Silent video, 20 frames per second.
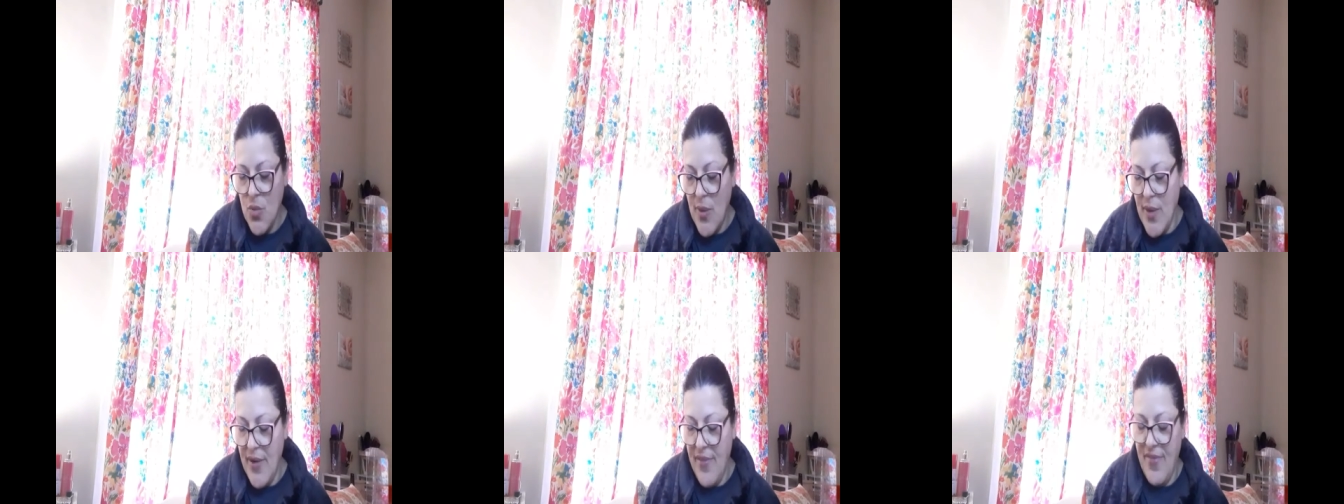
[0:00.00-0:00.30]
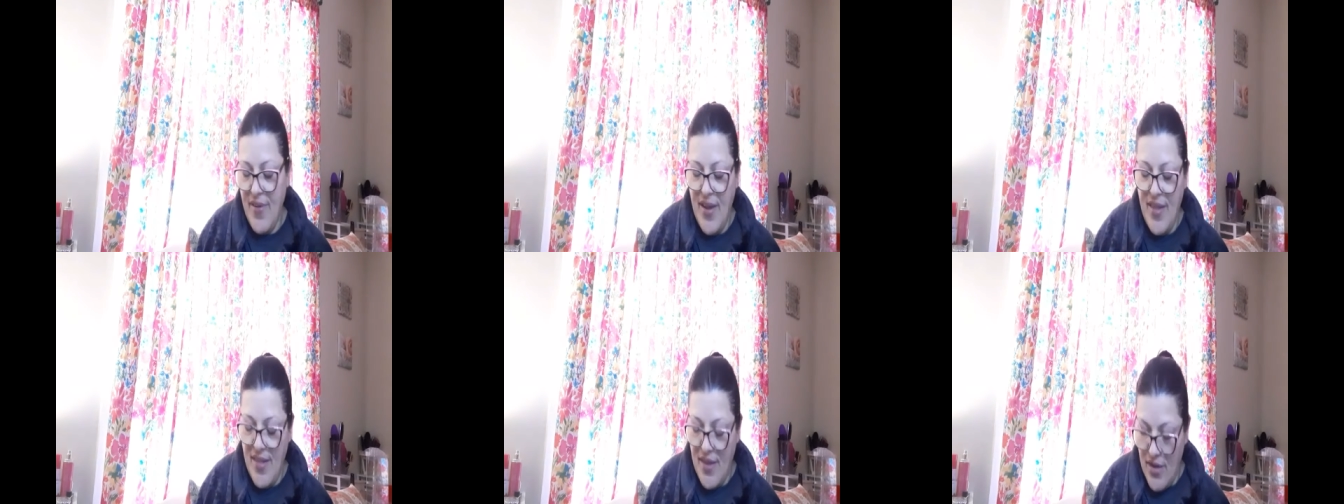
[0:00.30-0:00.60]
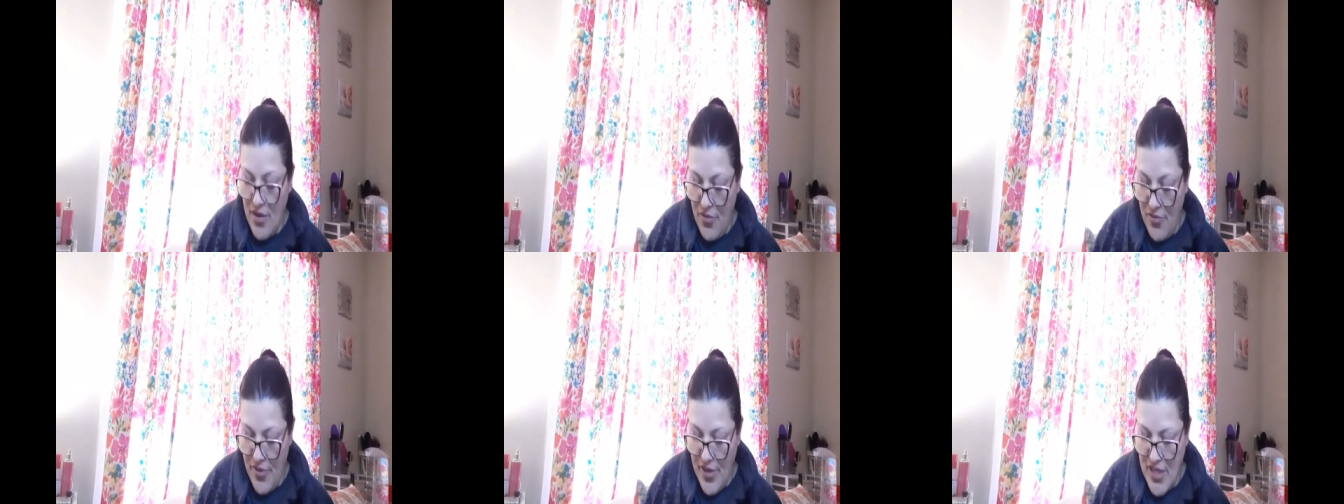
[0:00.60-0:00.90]

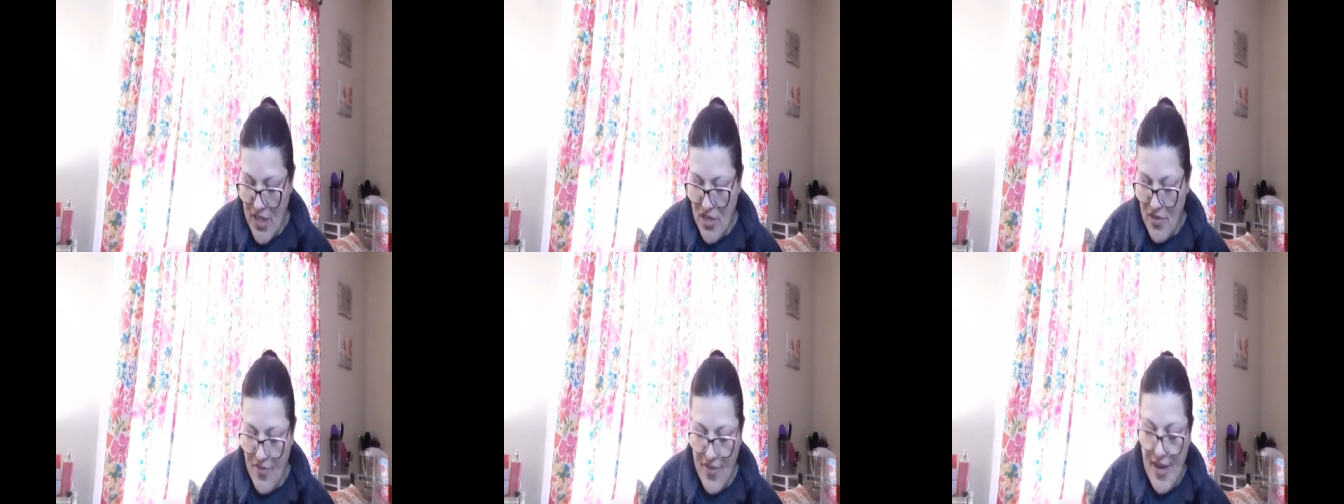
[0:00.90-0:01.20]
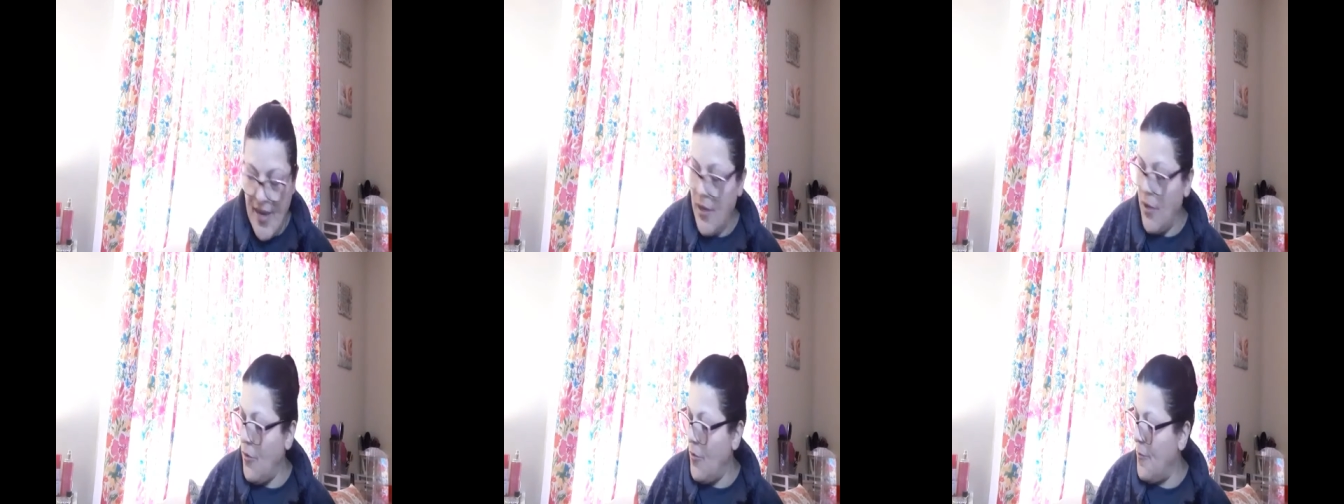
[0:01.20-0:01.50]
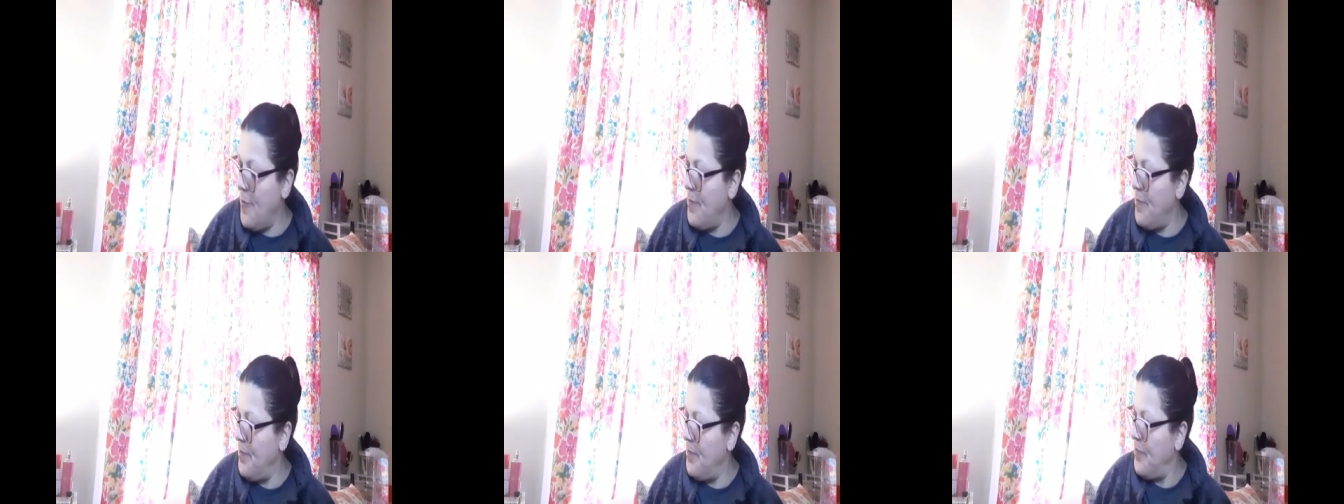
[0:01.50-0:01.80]
$25 retail value.
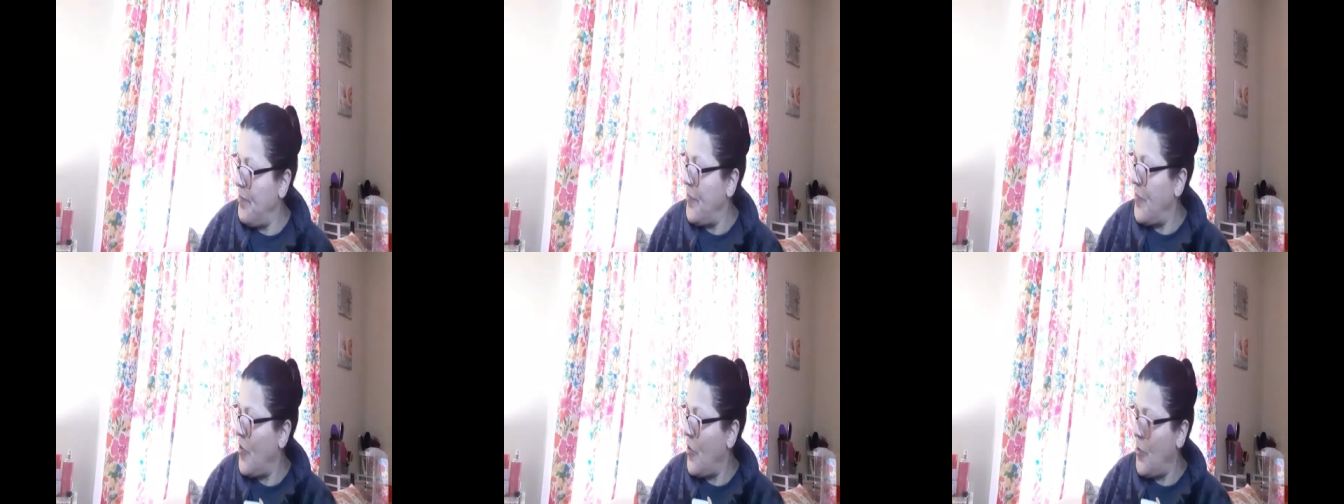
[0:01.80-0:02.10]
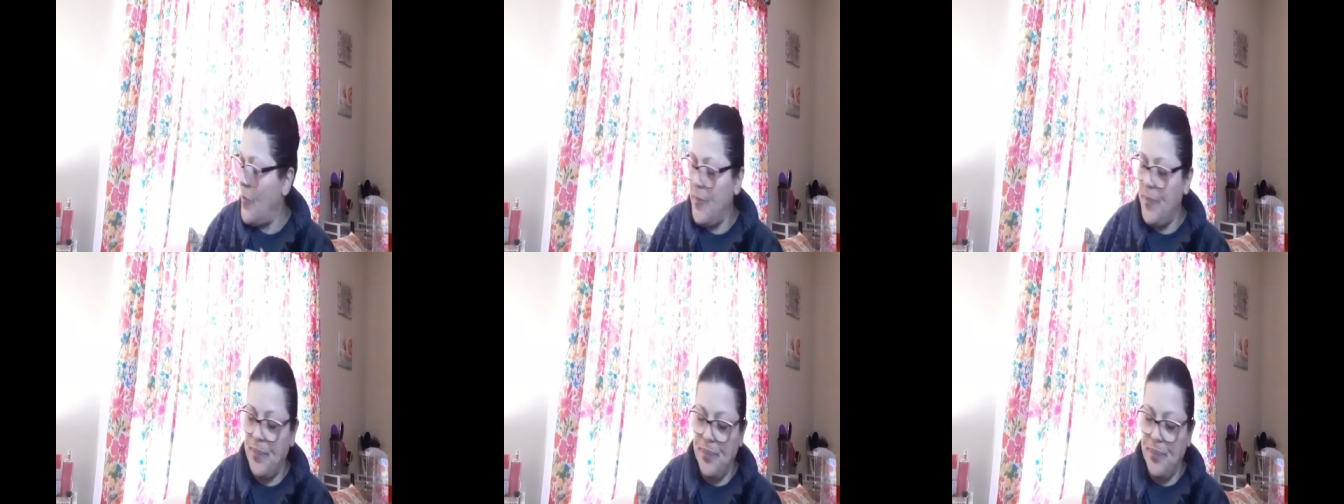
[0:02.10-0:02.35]
So